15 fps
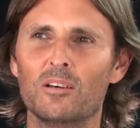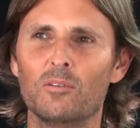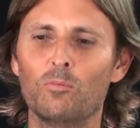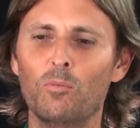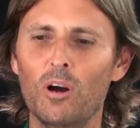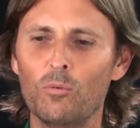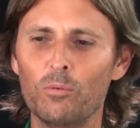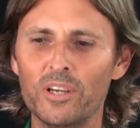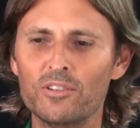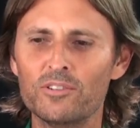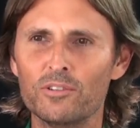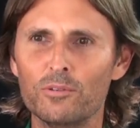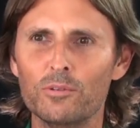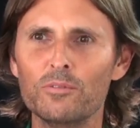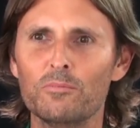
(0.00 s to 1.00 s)
What we
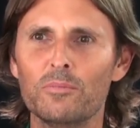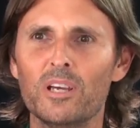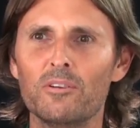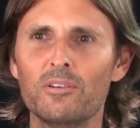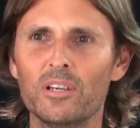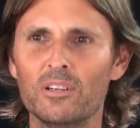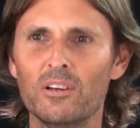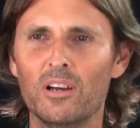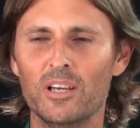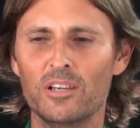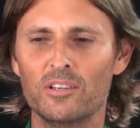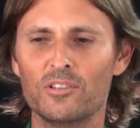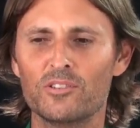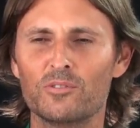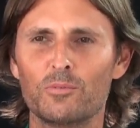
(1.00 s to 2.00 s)
do, Mary and I,
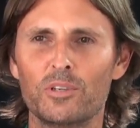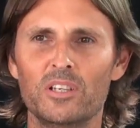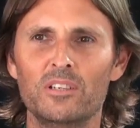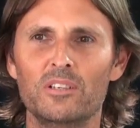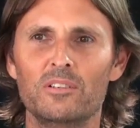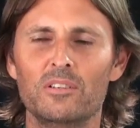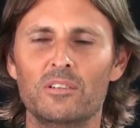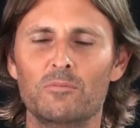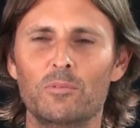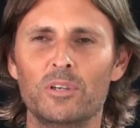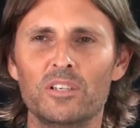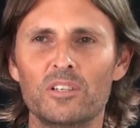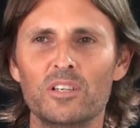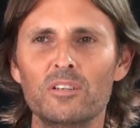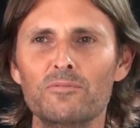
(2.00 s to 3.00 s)
is
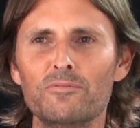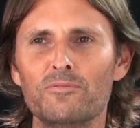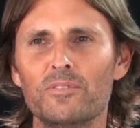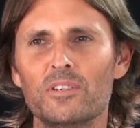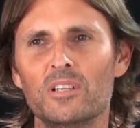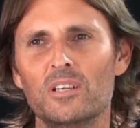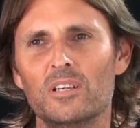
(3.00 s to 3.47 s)
we give